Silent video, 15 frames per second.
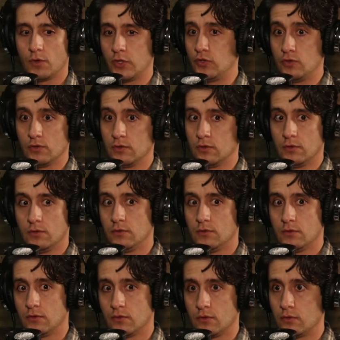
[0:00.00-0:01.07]

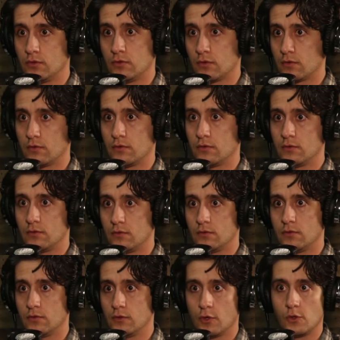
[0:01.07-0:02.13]
you're
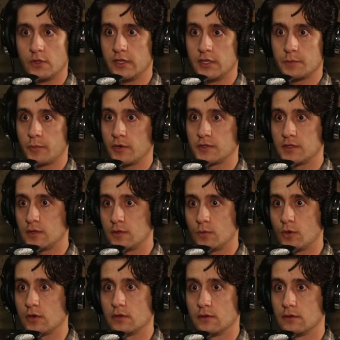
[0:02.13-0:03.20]
the loneliest person in the
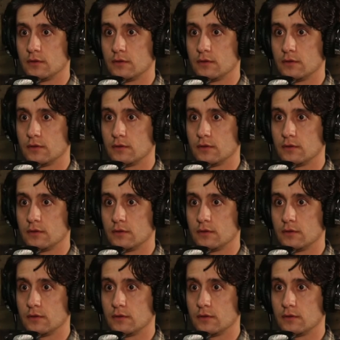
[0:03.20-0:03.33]
world.